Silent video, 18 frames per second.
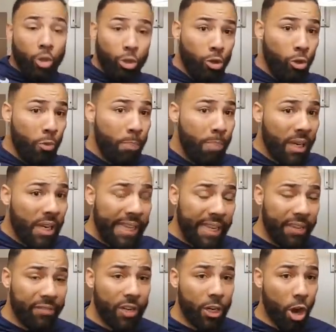Do you
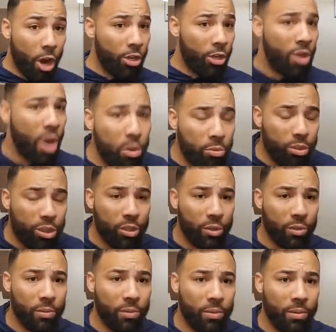believe it or don't
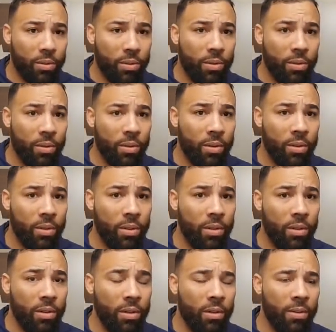you?
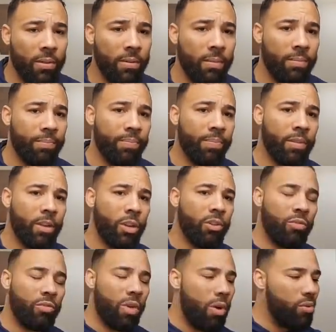
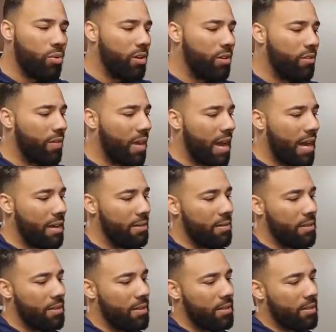
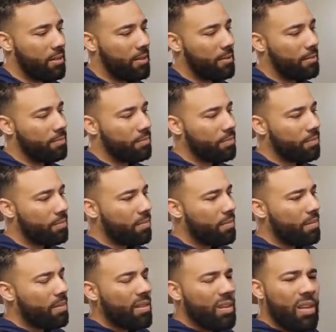Coronavirus
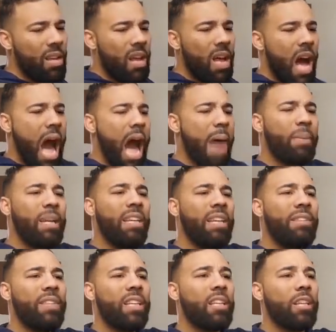I
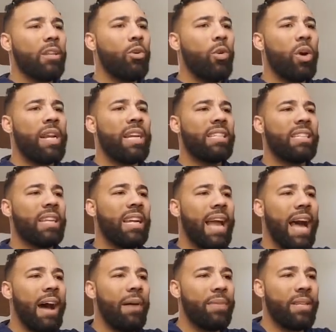believe that the Lord has
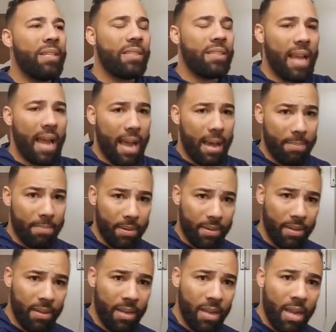allowed this to
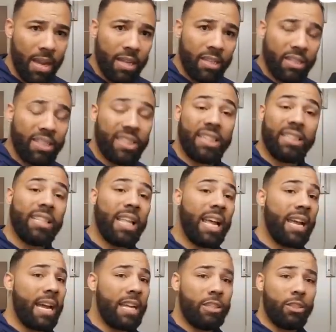happen. Just
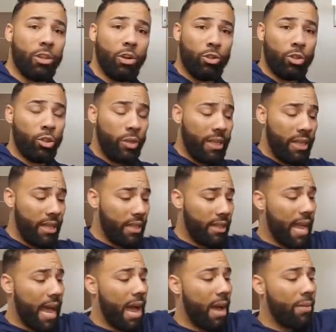like I told you, he
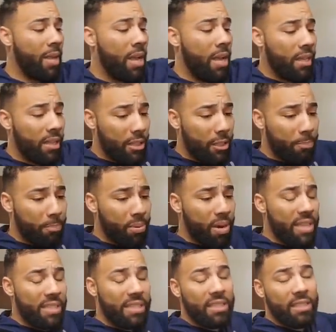allowed these
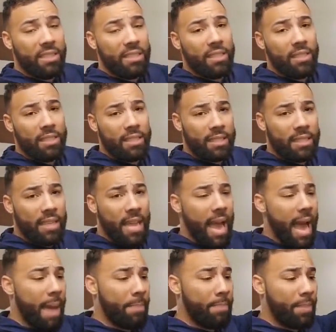presidencies to
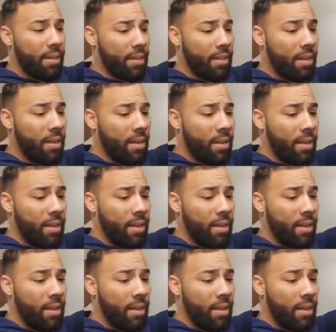happen.